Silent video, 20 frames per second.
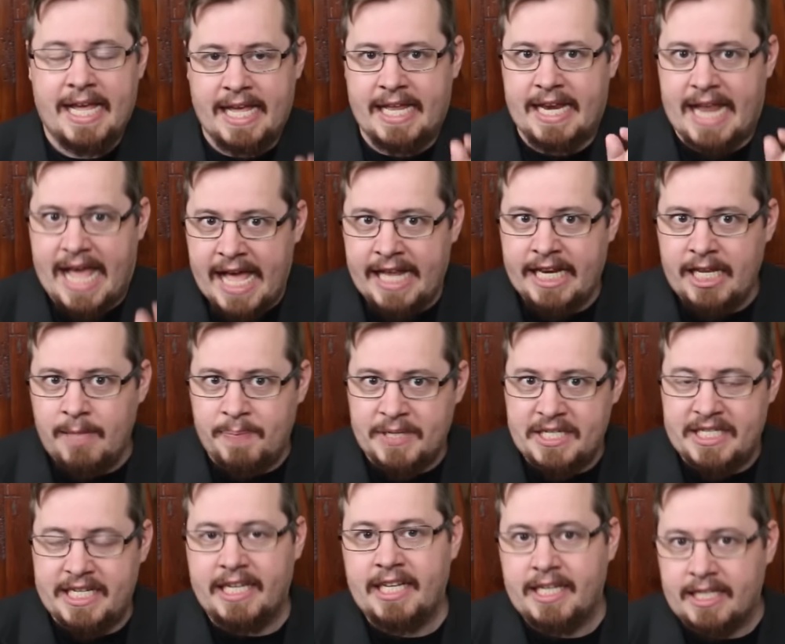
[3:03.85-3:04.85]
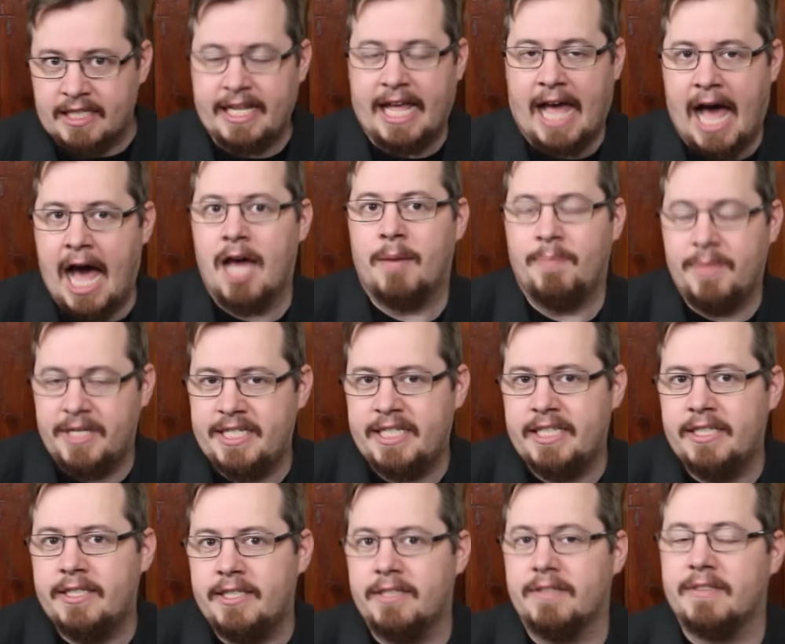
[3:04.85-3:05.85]
in any particularly hard
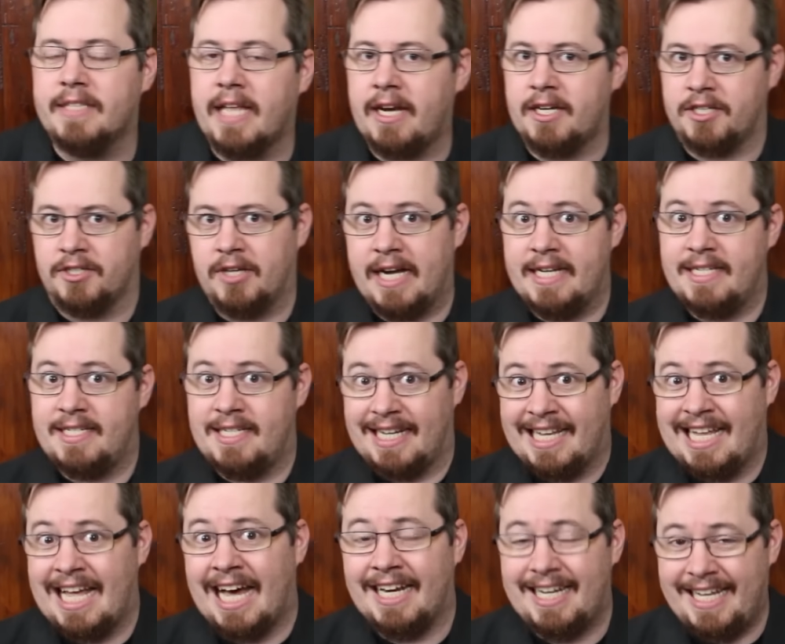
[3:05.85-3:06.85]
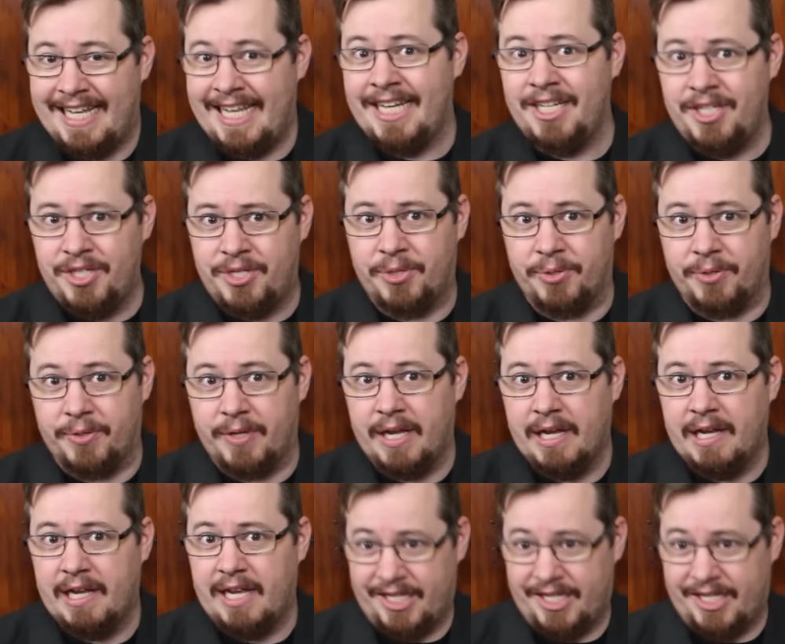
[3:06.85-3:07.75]
material that it tries to cut into.